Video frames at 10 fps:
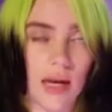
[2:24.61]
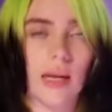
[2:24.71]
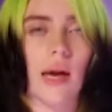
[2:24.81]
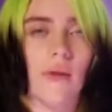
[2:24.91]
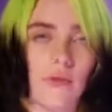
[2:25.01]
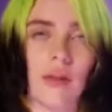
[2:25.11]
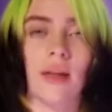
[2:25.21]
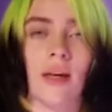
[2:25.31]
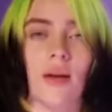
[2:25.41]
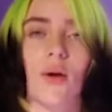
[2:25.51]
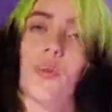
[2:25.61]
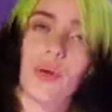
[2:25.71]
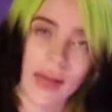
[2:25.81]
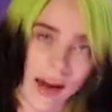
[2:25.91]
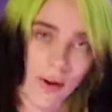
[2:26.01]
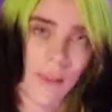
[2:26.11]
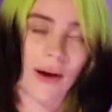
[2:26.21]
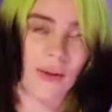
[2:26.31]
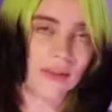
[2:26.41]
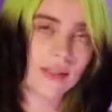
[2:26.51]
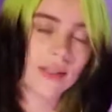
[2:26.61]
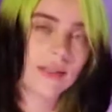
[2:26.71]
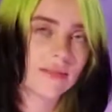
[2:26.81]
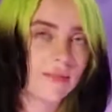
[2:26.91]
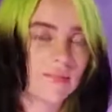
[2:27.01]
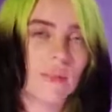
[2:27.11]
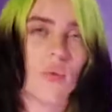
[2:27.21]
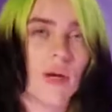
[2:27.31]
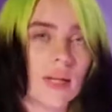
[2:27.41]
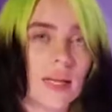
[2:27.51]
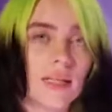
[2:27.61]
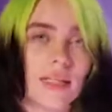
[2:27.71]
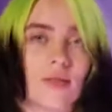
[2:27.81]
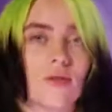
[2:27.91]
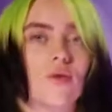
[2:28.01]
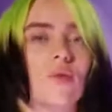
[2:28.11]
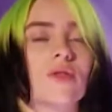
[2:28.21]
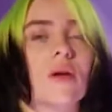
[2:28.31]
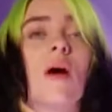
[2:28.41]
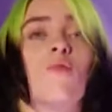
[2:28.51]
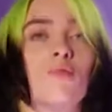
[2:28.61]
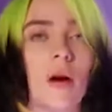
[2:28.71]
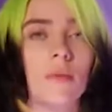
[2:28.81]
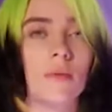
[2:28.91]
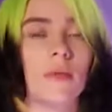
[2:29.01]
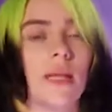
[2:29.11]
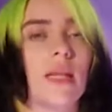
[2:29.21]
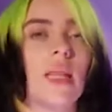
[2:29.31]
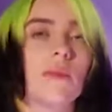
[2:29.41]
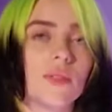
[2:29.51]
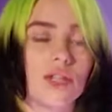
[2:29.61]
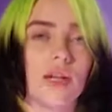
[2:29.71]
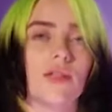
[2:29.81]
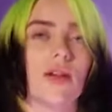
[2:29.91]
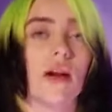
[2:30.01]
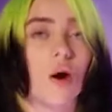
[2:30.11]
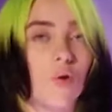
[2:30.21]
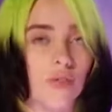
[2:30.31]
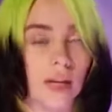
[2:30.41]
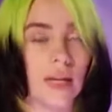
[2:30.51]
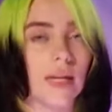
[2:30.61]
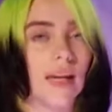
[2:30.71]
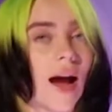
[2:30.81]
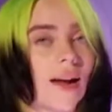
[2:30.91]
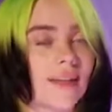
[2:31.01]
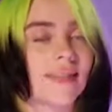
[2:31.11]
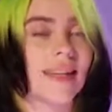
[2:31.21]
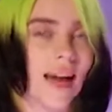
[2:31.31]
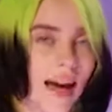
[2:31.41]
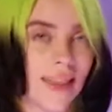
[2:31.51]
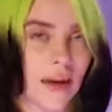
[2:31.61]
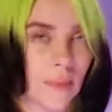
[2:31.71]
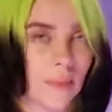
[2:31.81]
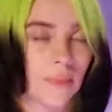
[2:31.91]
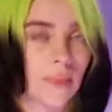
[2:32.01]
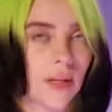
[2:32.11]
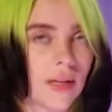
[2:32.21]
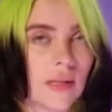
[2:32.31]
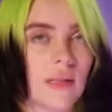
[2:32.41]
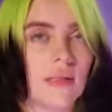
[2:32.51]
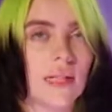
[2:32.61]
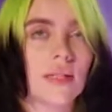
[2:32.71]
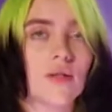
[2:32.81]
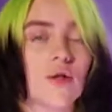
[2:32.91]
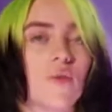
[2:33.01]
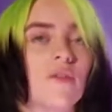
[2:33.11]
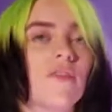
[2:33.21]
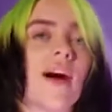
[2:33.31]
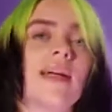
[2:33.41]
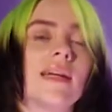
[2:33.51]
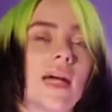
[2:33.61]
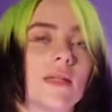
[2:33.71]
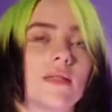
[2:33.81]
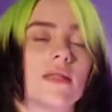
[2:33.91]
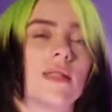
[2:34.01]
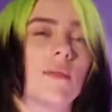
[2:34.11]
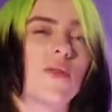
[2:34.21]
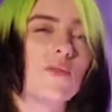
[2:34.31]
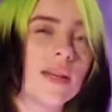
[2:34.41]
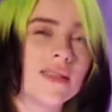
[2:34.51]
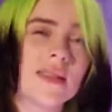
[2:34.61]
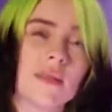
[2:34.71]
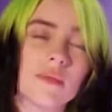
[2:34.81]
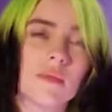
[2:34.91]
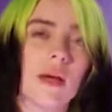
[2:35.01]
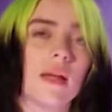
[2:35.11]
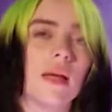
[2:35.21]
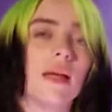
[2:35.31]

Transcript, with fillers: and everything we care about. We need leaders who will solve problems like climate change and COVID, not deny them. Leaders who will fight against systemic racism and